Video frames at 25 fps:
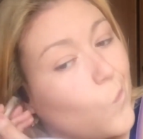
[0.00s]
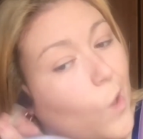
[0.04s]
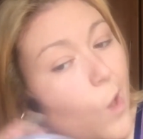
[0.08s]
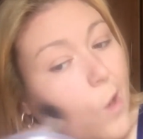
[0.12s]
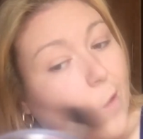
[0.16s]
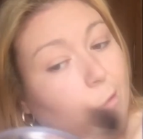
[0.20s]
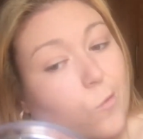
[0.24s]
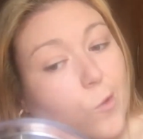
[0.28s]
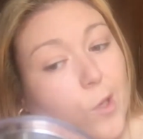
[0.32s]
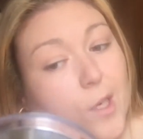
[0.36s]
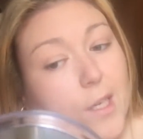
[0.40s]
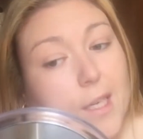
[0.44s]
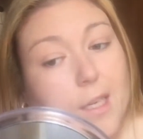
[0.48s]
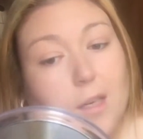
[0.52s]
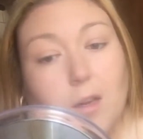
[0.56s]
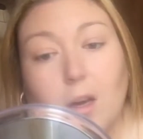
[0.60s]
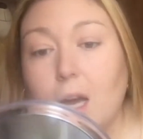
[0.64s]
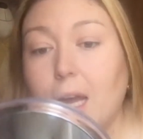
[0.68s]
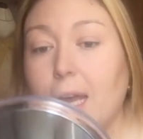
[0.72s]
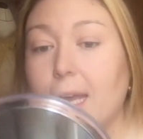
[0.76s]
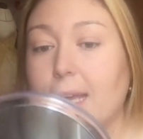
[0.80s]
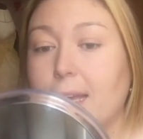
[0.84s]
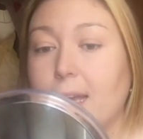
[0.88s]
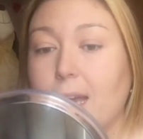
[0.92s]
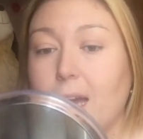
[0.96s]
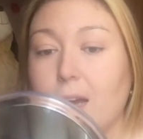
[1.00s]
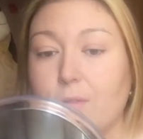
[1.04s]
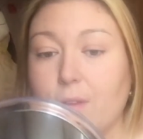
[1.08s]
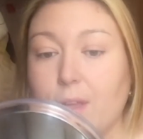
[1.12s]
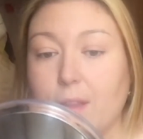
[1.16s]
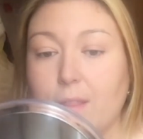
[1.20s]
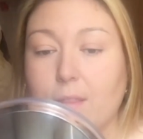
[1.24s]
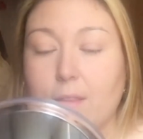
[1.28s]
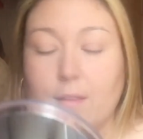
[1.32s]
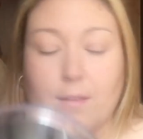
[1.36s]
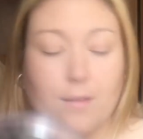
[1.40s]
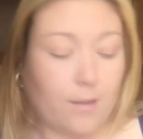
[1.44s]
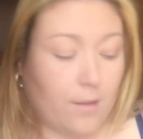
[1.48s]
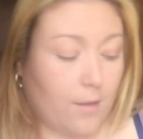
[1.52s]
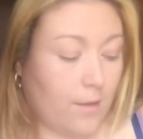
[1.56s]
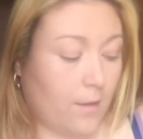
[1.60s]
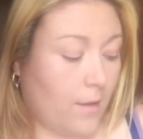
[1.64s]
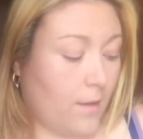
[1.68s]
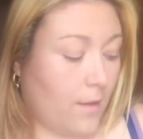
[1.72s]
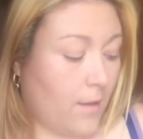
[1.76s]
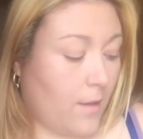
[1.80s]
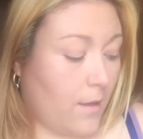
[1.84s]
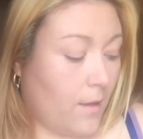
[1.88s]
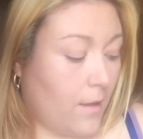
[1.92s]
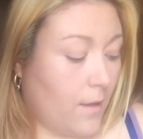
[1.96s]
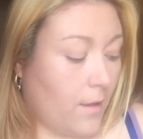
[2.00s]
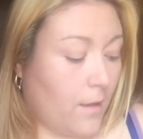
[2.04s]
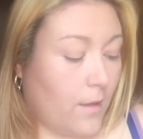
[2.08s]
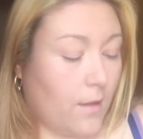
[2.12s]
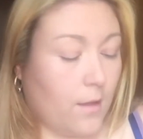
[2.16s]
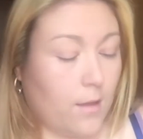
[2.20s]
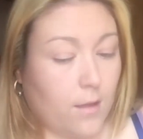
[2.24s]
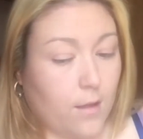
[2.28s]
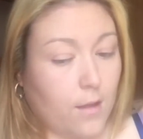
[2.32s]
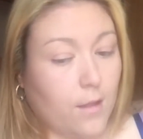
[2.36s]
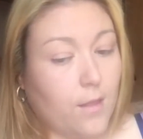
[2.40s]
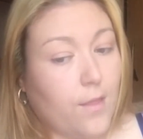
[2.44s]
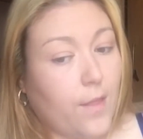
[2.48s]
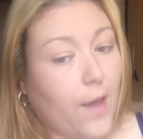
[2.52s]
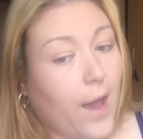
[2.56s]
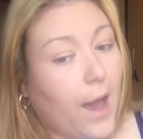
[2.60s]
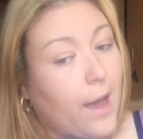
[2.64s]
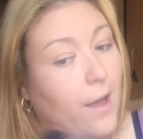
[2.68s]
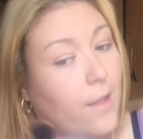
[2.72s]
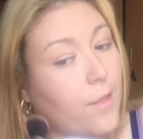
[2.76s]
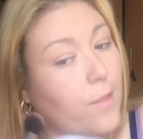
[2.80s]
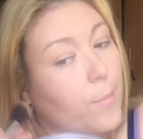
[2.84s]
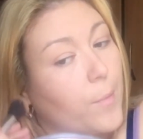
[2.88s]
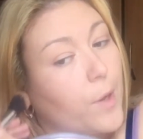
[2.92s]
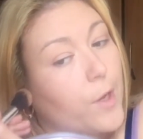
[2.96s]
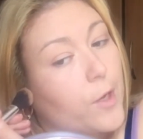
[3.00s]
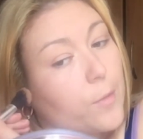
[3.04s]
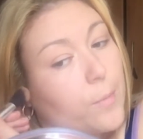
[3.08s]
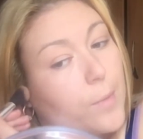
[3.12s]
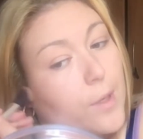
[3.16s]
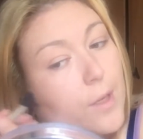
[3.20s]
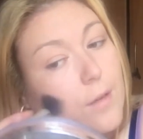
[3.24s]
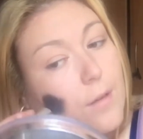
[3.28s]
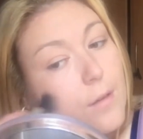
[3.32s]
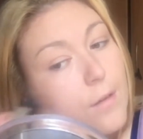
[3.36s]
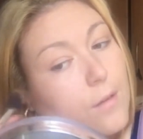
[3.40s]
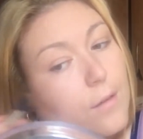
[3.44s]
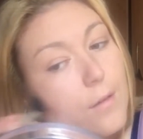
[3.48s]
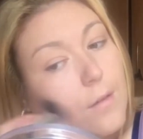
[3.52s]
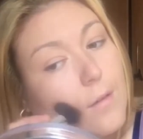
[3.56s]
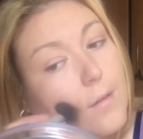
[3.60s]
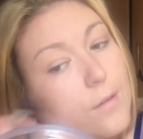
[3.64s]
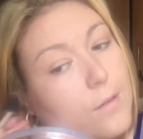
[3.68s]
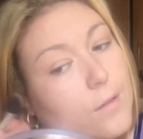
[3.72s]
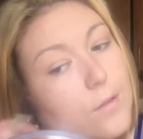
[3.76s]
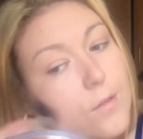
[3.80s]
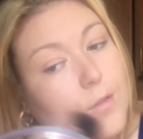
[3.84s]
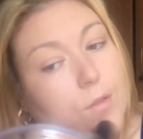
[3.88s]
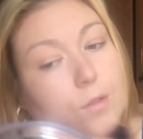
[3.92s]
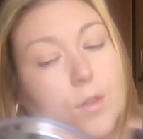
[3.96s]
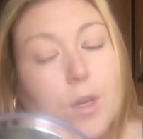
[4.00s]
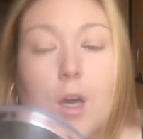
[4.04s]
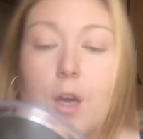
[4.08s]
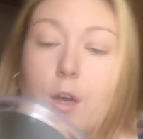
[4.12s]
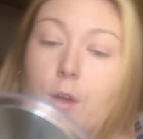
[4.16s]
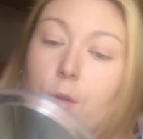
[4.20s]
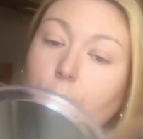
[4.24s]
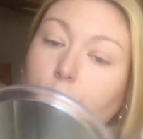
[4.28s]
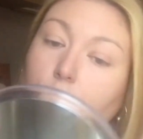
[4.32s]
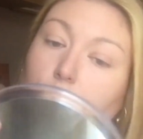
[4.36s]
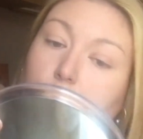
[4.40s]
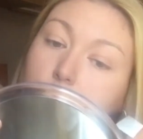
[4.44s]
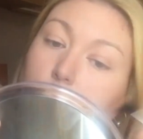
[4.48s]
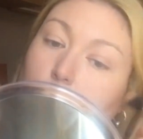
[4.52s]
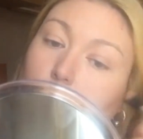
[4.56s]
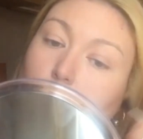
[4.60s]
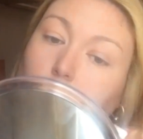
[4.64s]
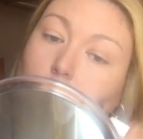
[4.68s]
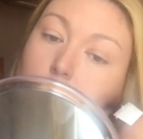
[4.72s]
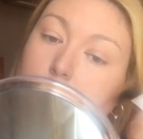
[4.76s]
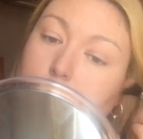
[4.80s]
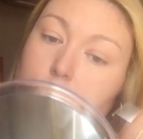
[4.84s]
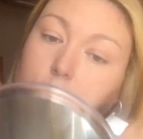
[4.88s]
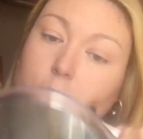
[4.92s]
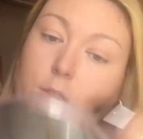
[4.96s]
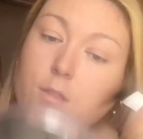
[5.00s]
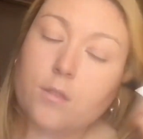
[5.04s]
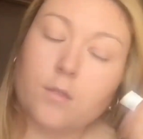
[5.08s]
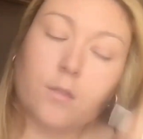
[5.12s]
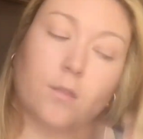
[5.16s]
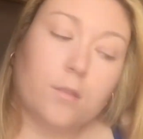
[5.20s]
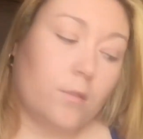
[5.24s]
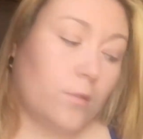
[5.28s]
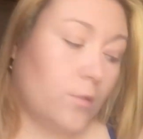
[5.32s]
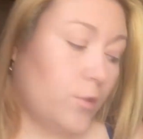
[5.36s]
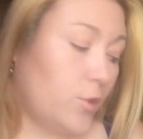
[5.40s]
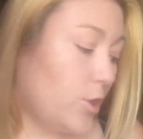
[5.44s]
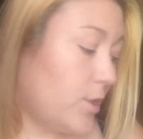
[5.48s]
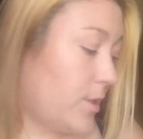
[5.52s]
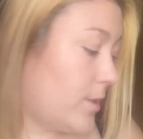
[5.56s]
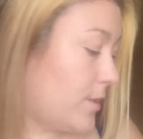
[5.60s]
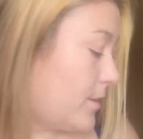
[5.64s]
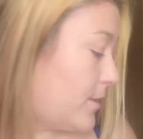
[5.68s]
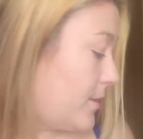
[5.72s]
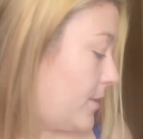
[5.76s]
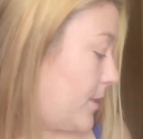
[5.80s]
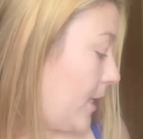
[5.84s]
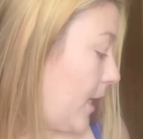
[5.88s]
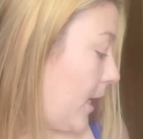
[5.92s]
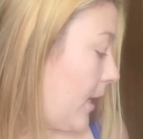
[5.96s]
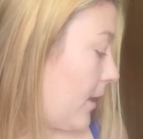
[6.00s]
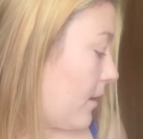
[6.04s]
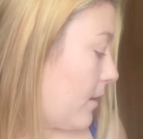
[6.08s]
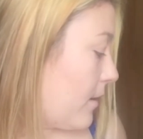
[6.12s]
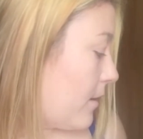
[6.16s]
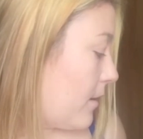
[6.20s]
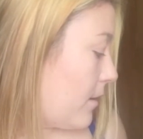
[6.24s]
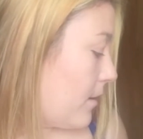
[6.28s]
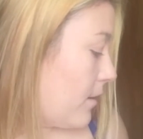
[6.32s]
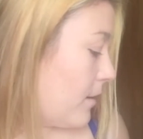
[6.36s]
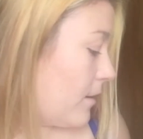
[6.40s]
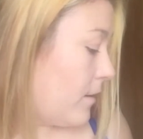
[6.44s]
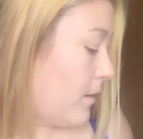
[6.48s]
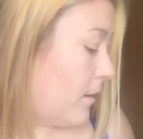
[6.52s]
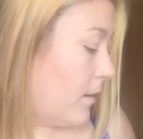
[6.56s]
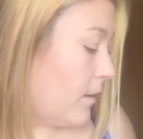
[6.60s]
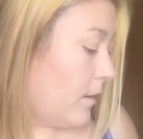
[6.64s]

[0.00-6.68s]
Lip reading: I really like having that at the moment, so I thought I'd just stick.